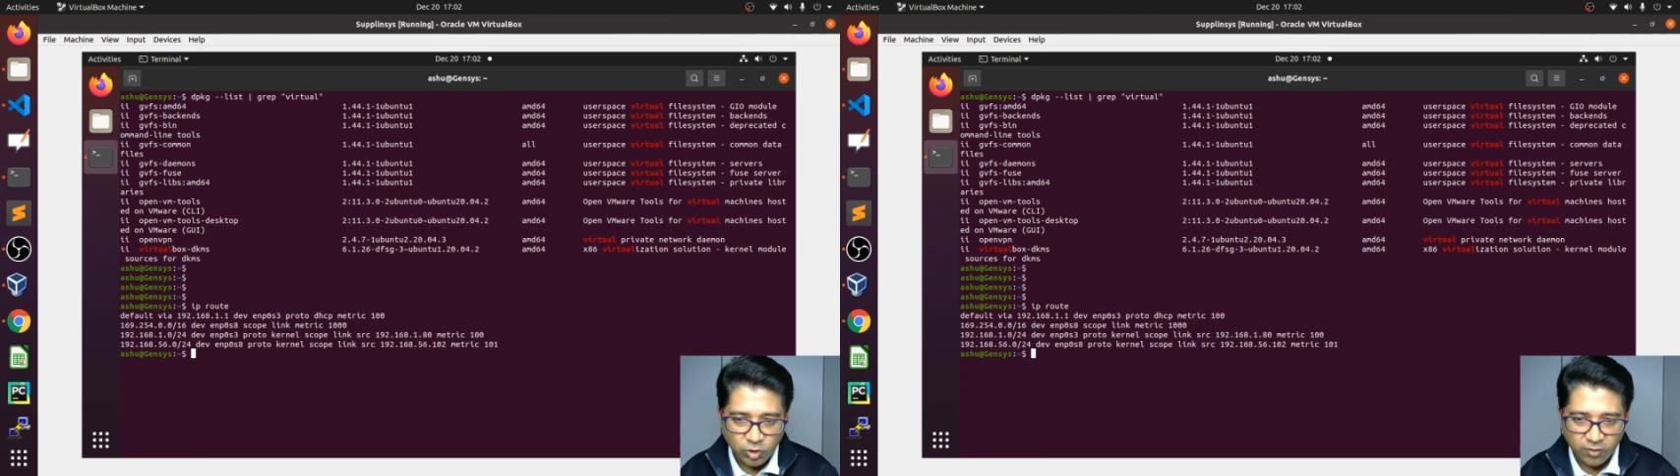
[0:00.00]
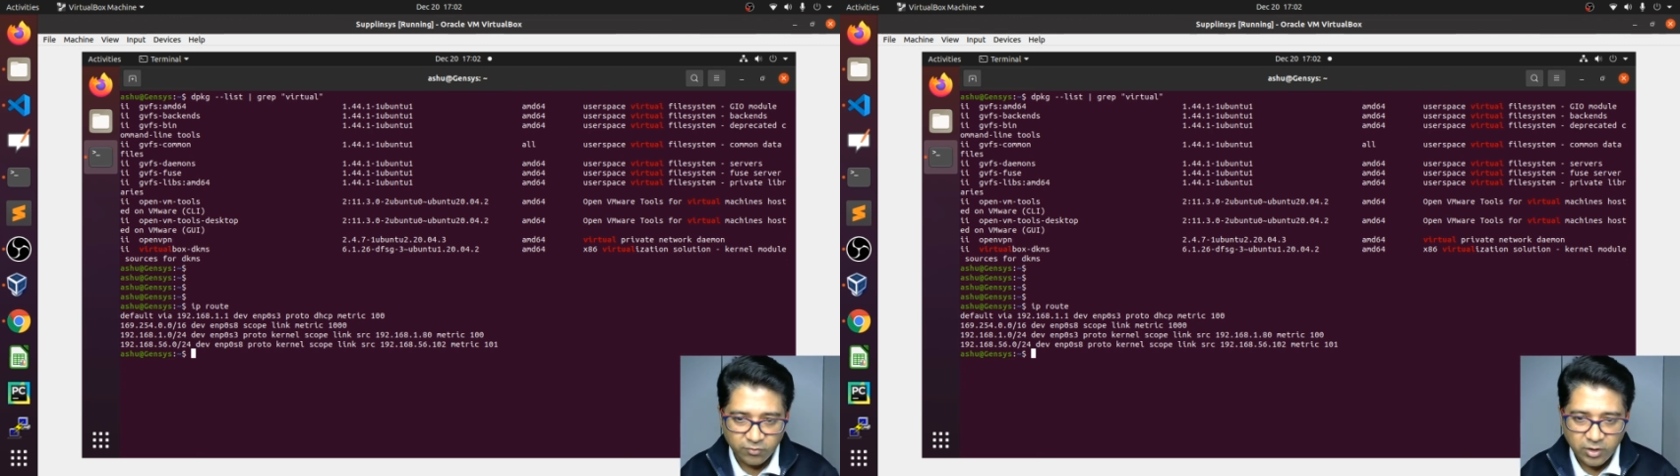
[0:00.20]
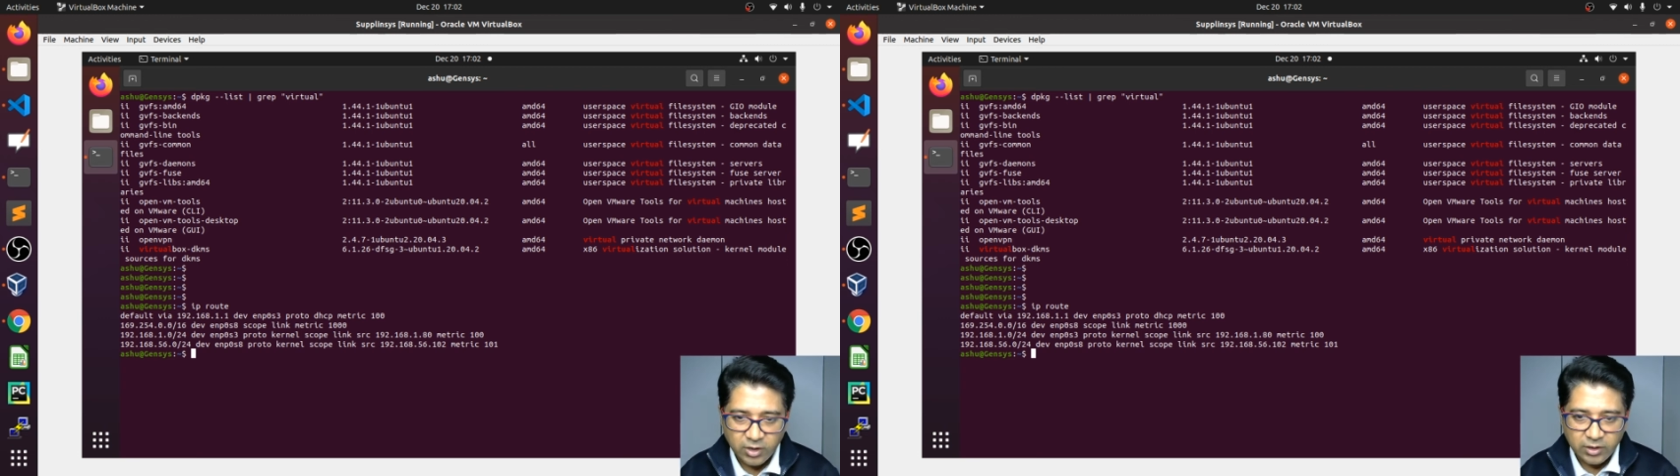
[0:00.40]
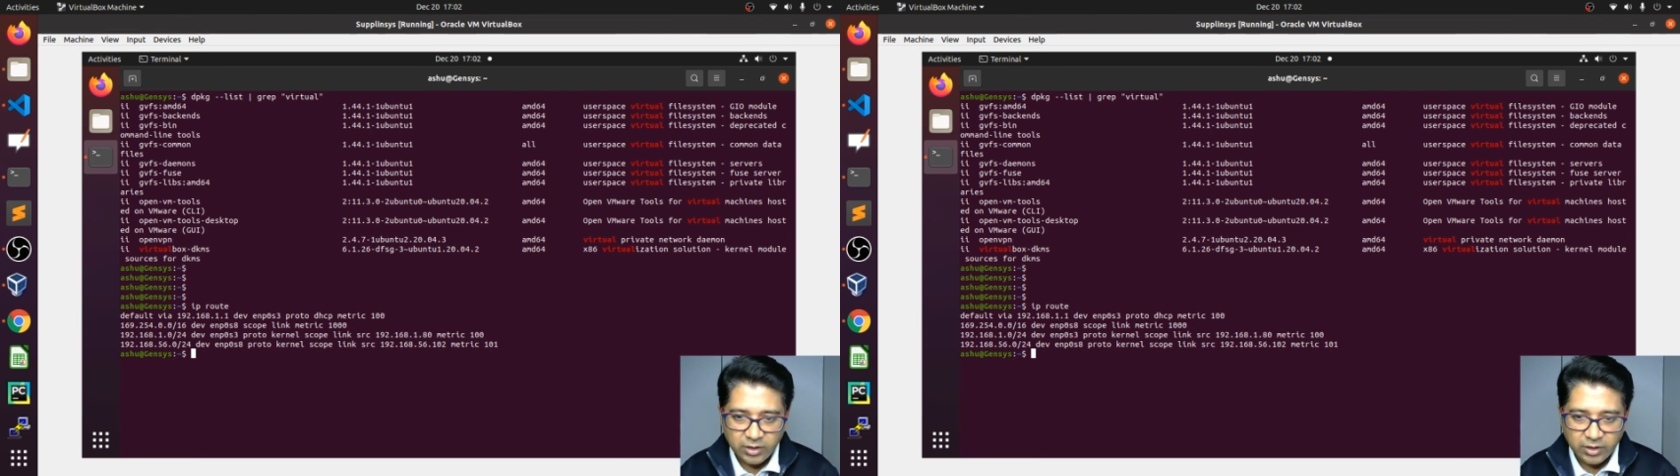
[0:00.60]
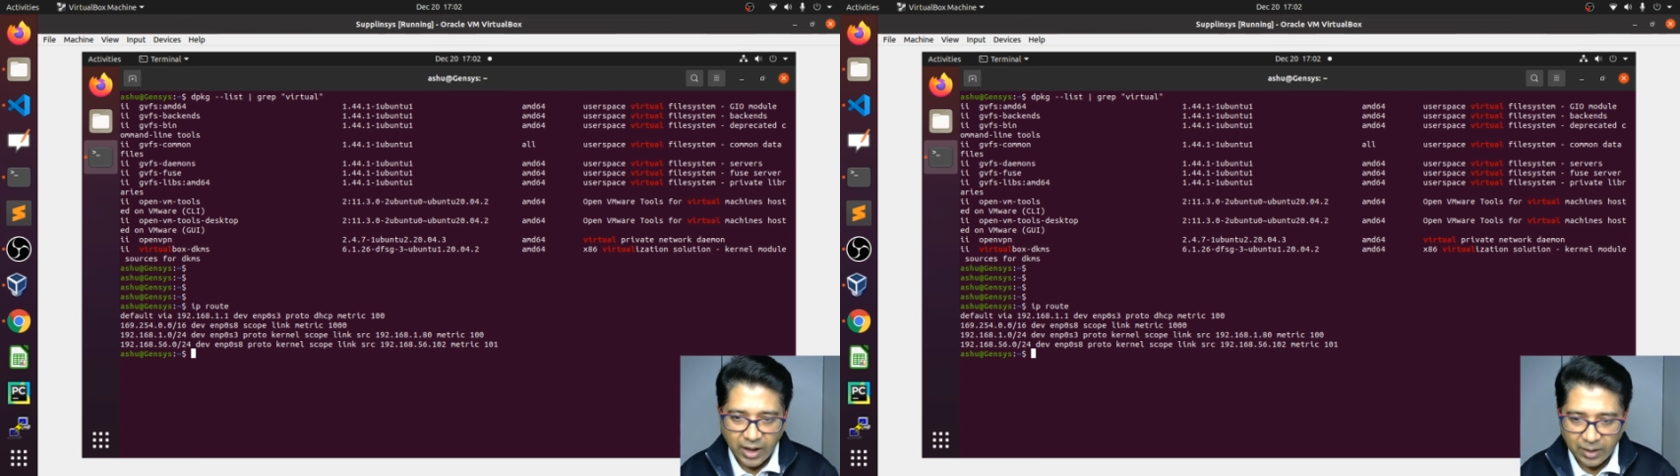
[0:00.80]
of
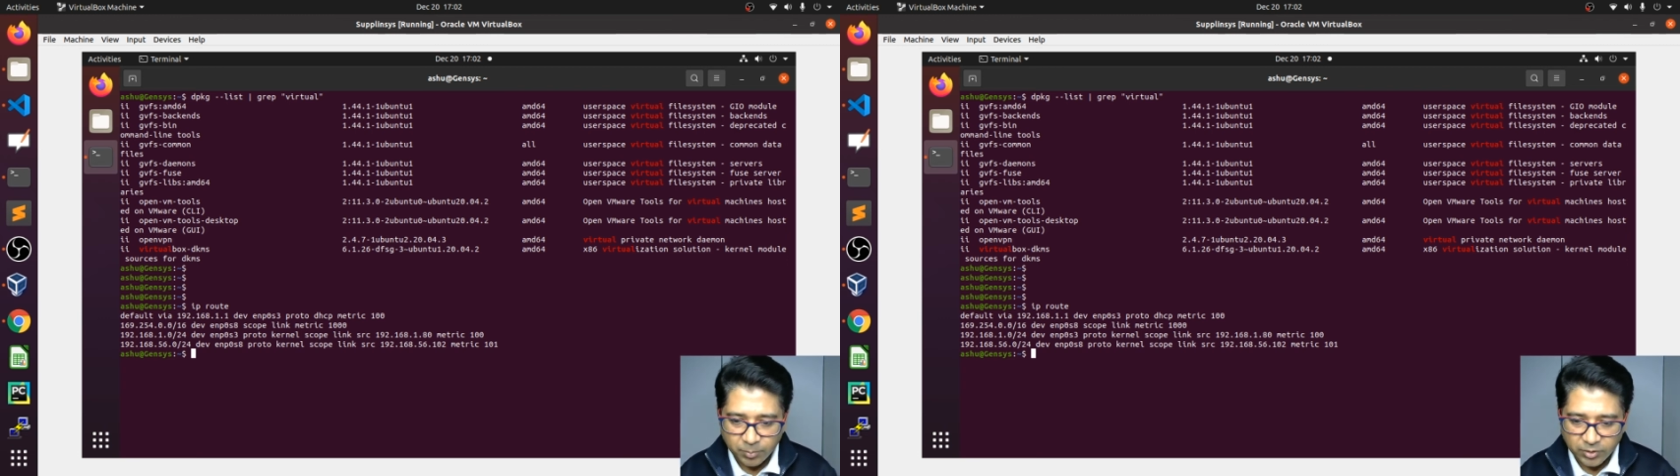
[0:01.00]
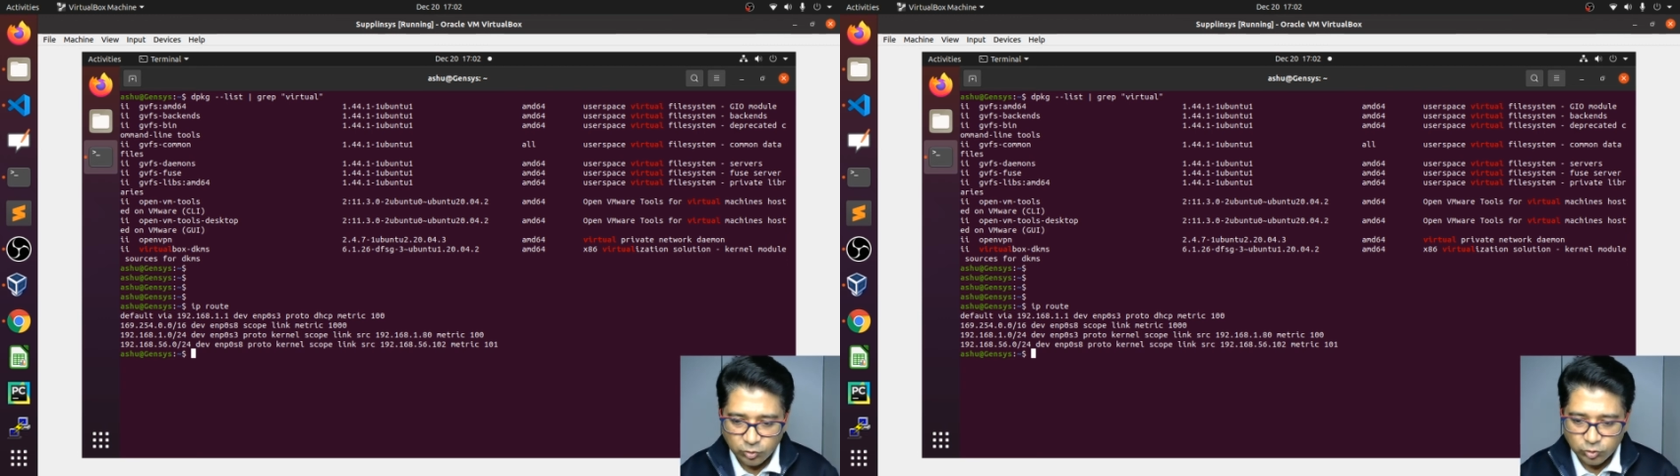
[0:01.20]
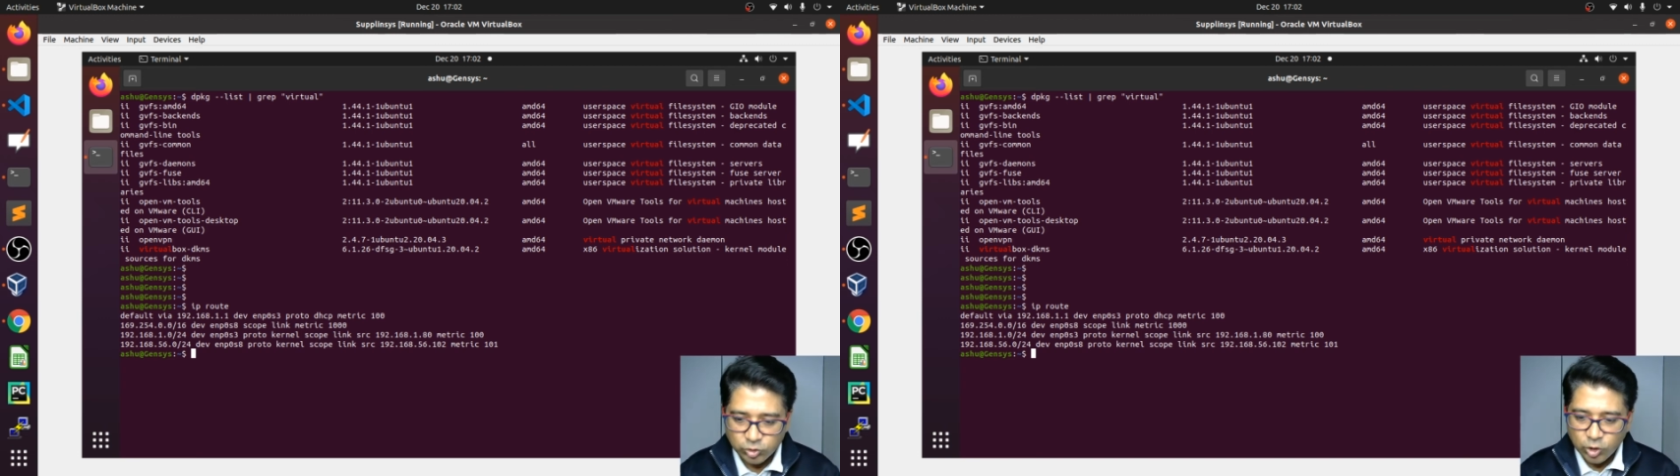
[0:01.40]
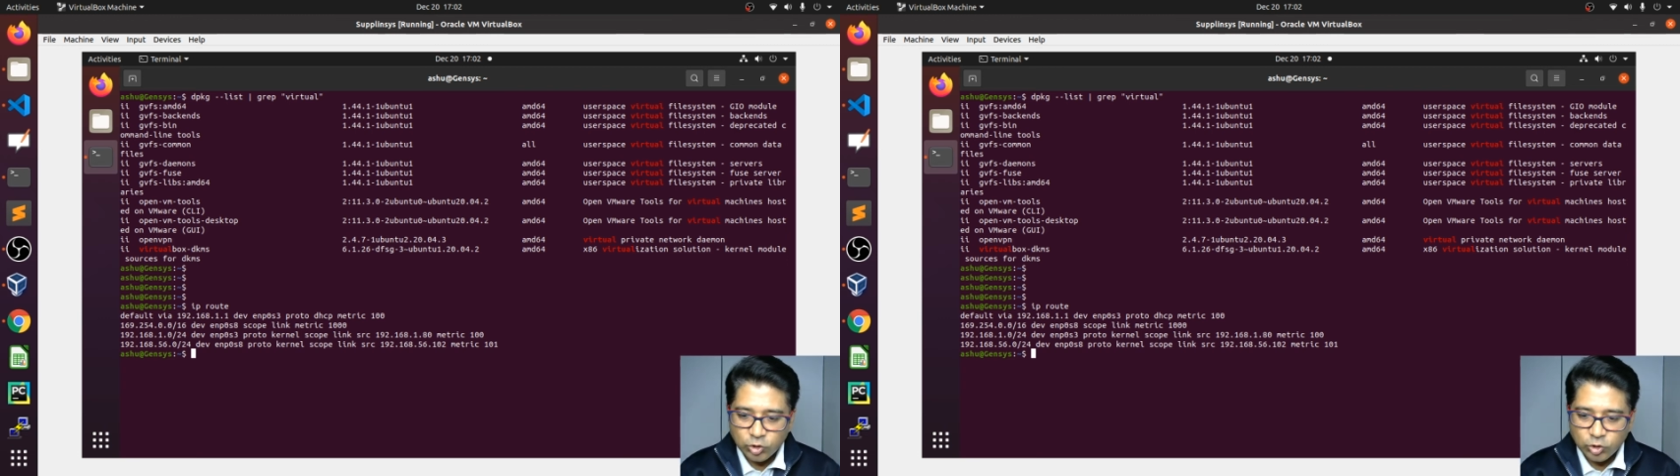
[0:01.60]
IP route.